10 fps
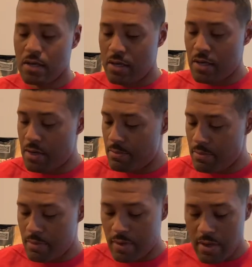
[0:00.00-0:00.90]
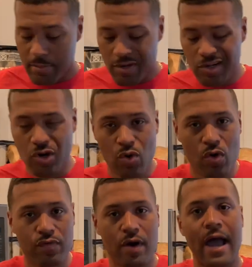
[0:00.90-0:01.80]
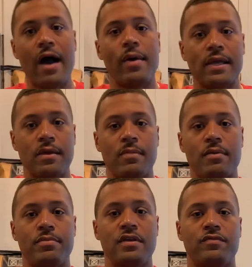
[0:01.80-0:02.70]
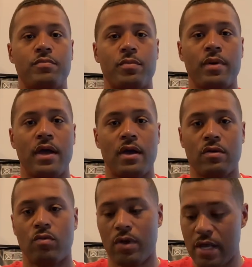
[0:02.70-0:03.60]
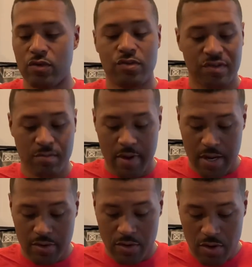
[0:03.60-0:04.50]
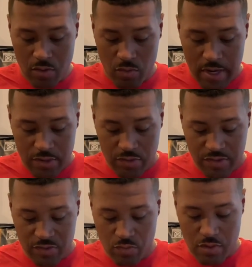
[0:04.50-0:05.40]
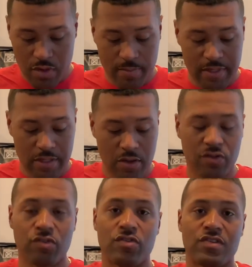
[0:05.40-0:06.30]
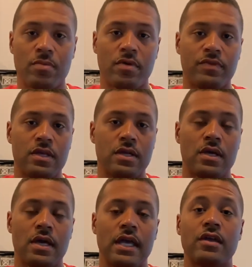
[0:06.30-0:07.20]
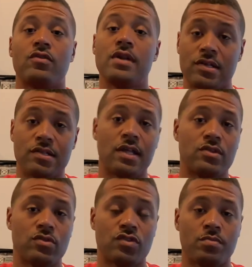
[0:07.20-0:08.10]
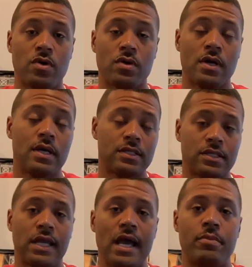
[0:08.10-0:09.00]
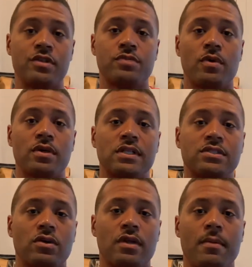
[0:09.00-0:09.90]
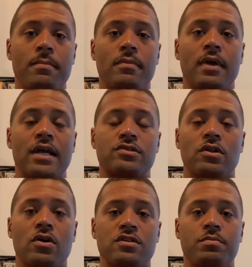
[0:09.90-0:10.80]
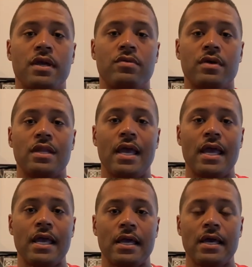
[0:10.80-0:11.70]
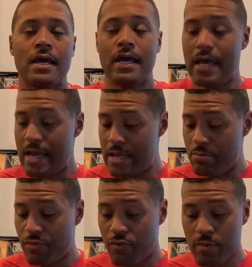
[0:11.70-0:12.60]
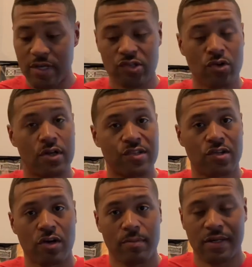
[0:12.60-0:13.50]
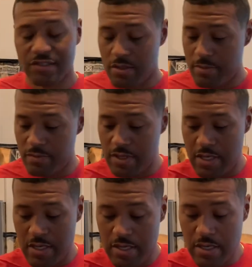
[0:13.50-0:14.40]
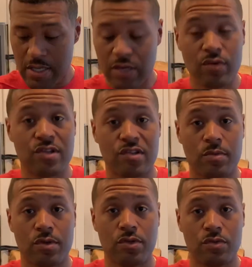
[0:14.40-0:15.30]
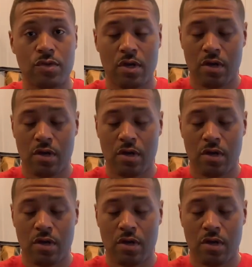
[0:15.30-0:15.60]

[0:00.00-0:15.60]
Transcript: I'm going to go over how I get my beef prepared, what I use as a binder, what I use as a rub, and then also some of the ingredients that I use to smoke. Today, I'll be smoking this on an extra large big green egg. And before we get started, let's talk about some of the ingredients I want to use.